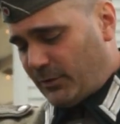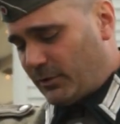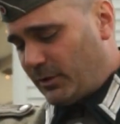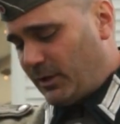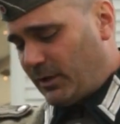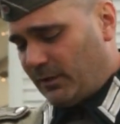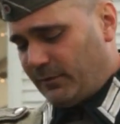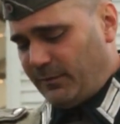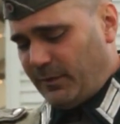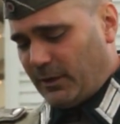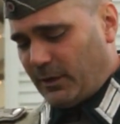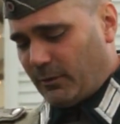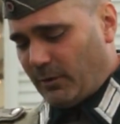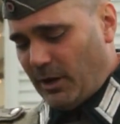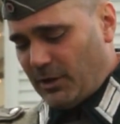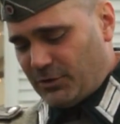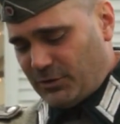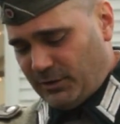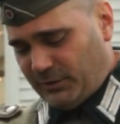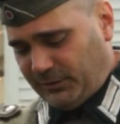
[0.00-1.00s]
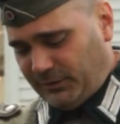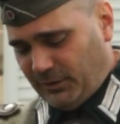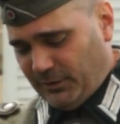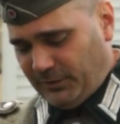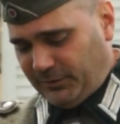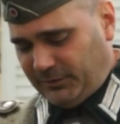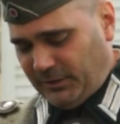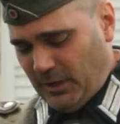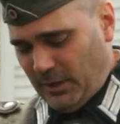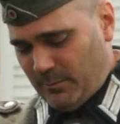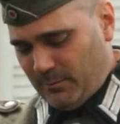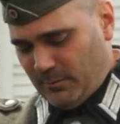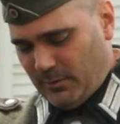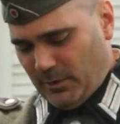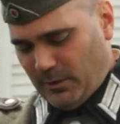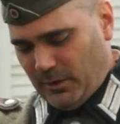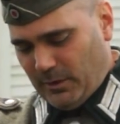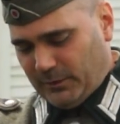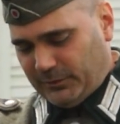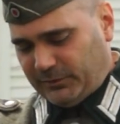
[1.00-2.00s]
30 configuration. It's still the same
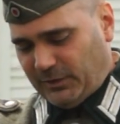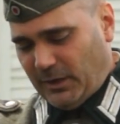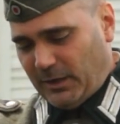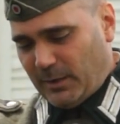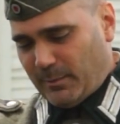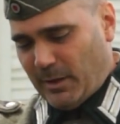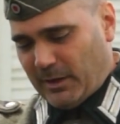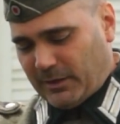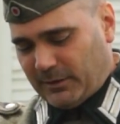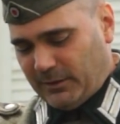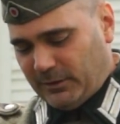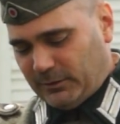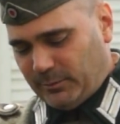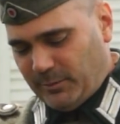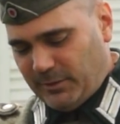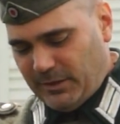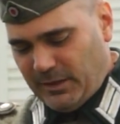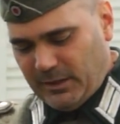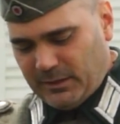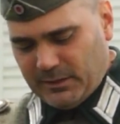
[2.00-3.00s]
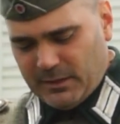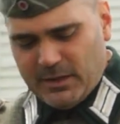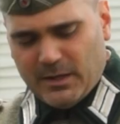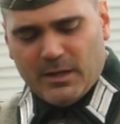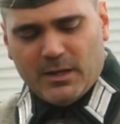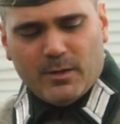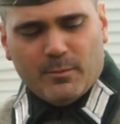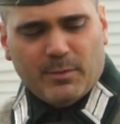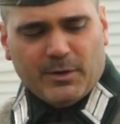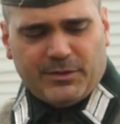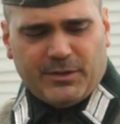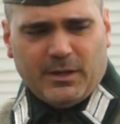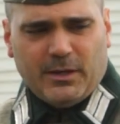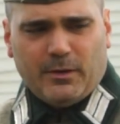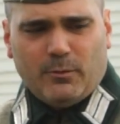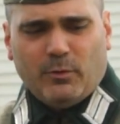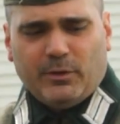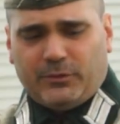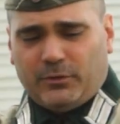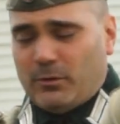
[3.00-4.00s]
sighting mechanism in that, but
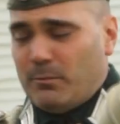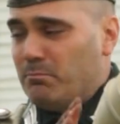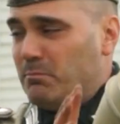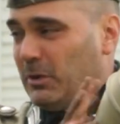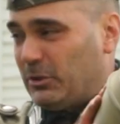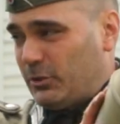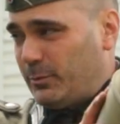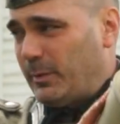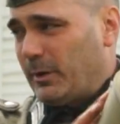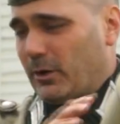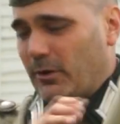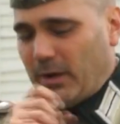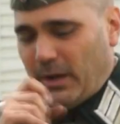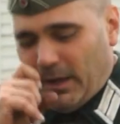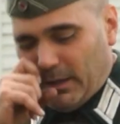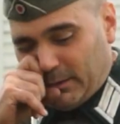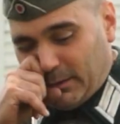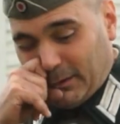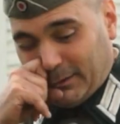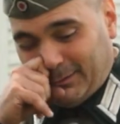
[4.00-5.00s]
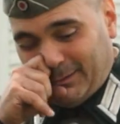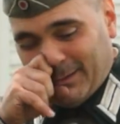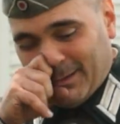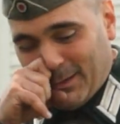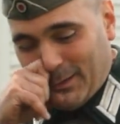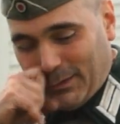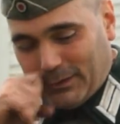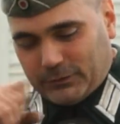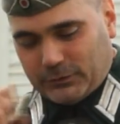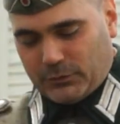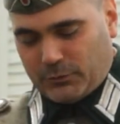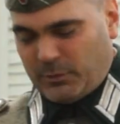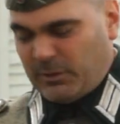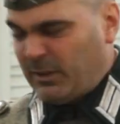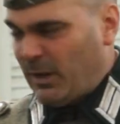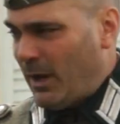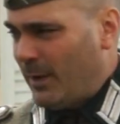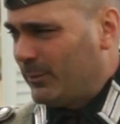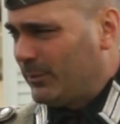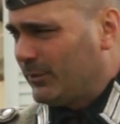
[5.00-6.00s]
they went to a much bigger head. You can see the thing's 3
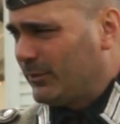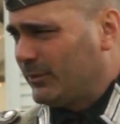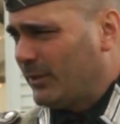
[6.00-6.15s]
times the